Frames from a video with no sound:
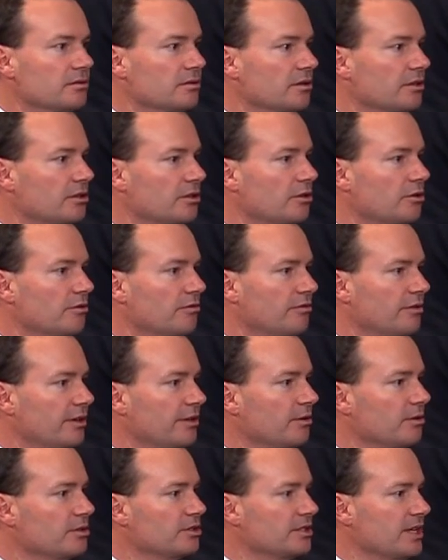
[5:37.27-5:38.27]
that you've
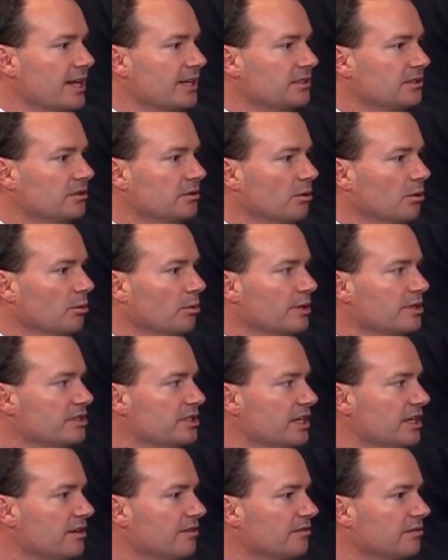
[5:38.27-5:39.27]
either sent or
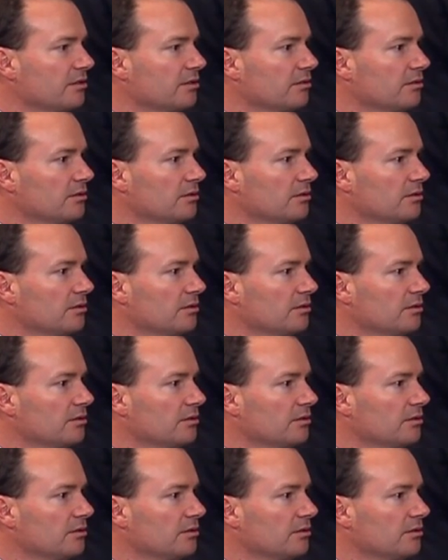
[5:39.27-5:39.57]
received,